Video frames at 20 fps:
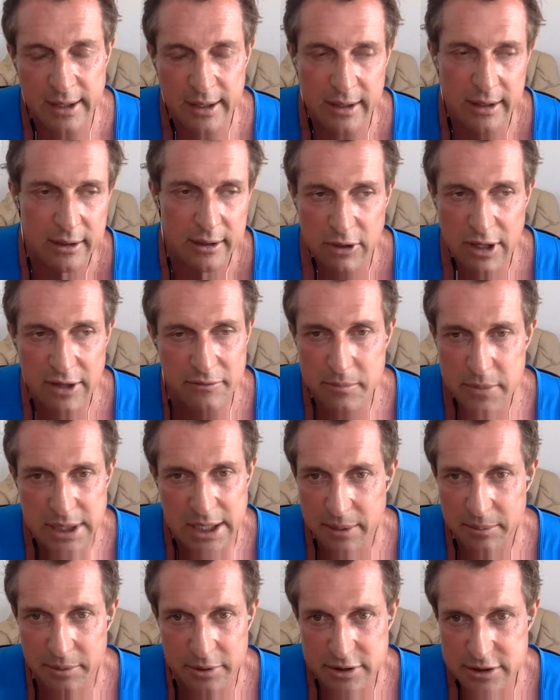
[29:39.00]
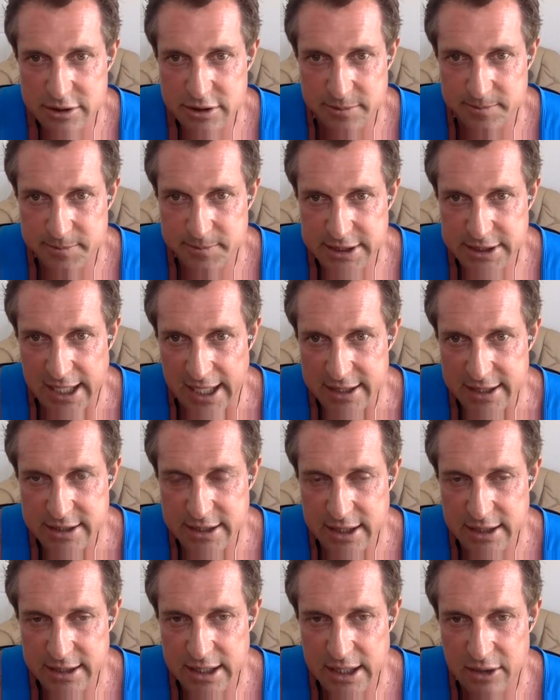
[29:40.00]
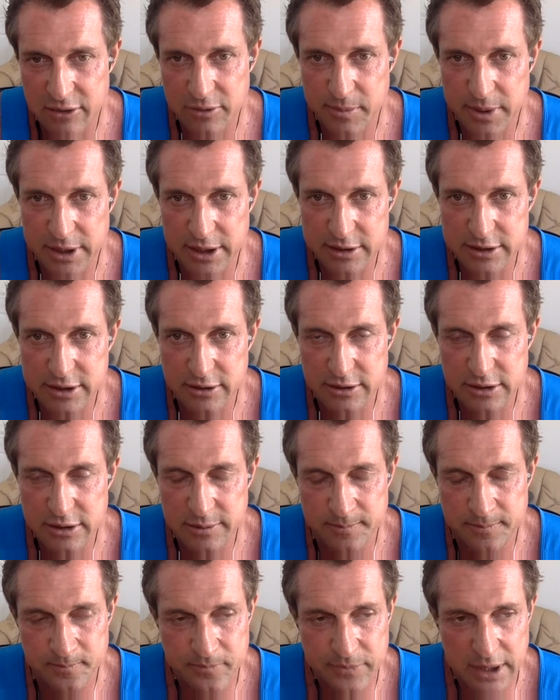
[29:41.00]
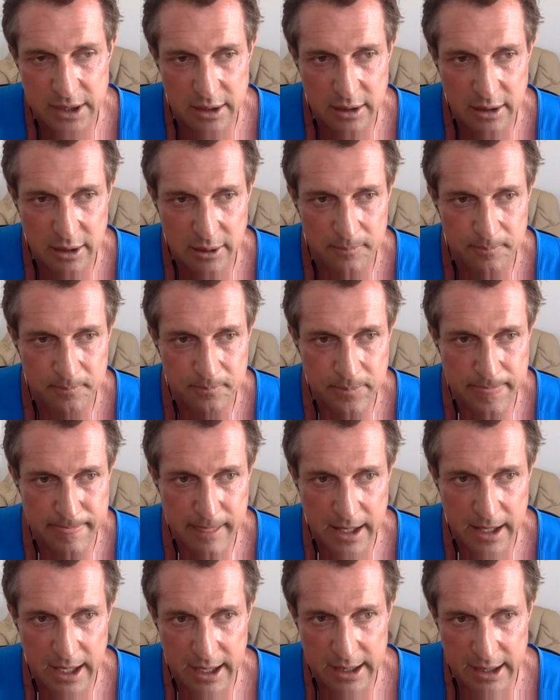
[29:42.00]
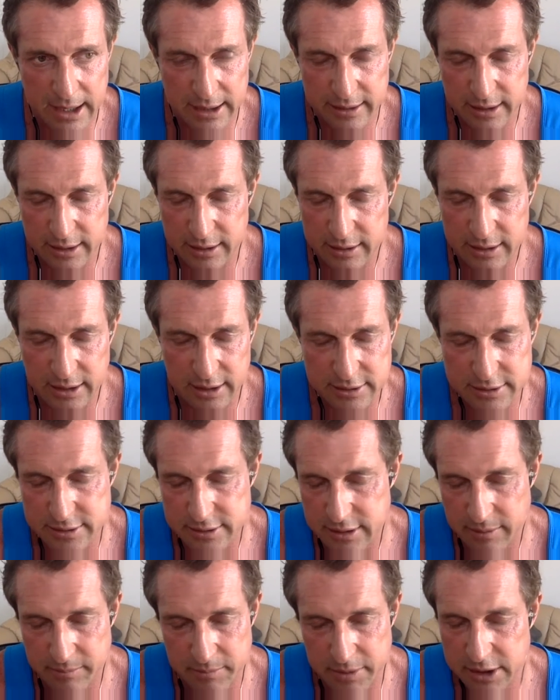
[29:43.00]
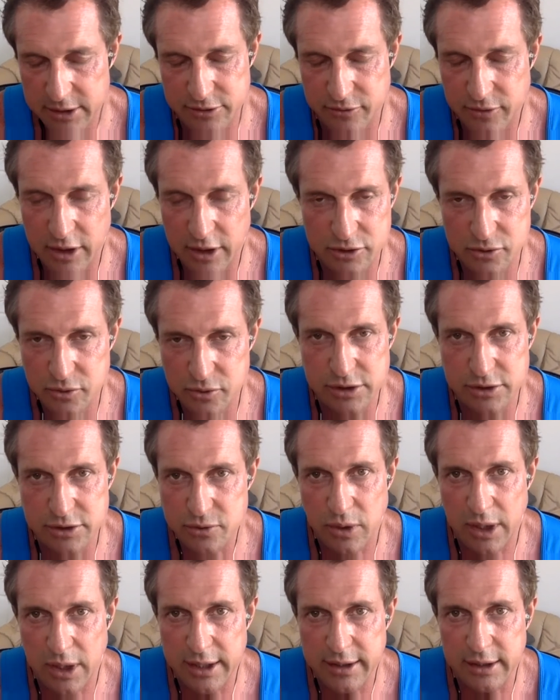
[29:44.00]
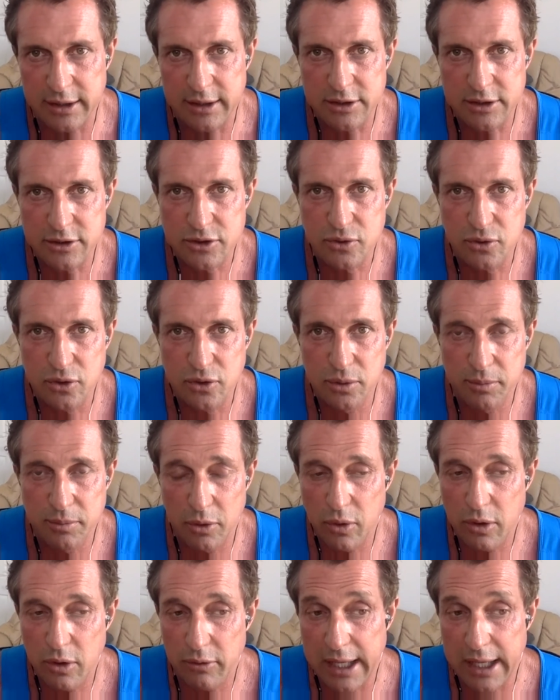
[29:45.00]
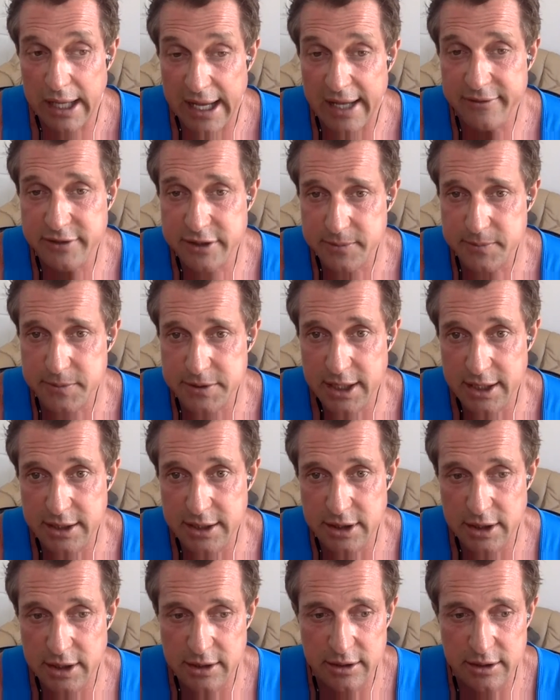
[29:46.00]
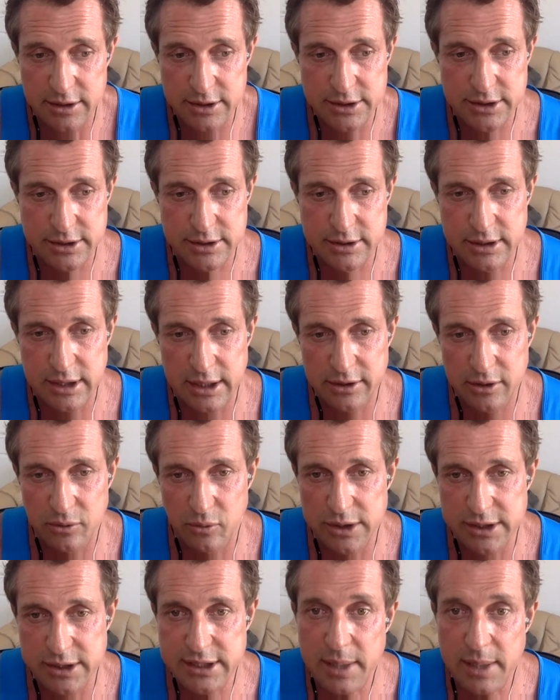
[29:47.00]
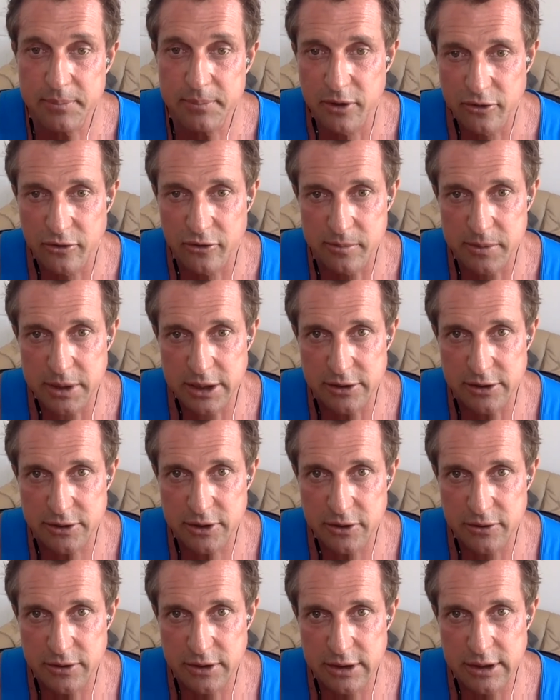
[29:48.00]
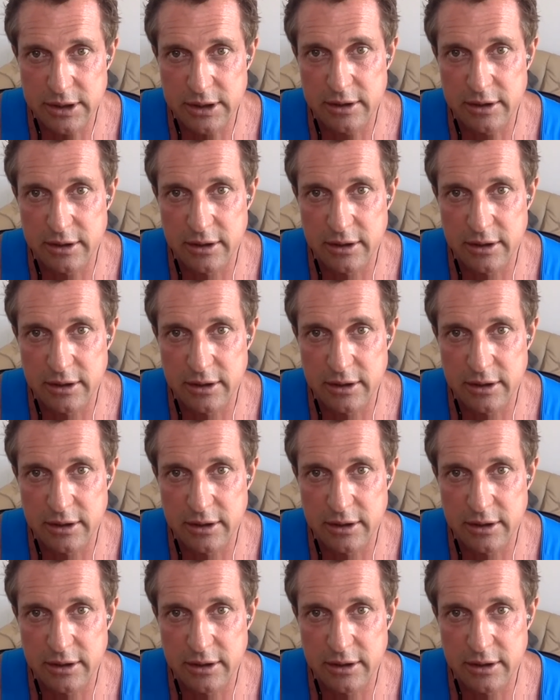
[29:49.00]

we haven't been able to substantiate that with melatonin. Um, and I think that, I mean, there's various reasons why I think that's true. But what we have substantiated is that the receptors for melatonin that,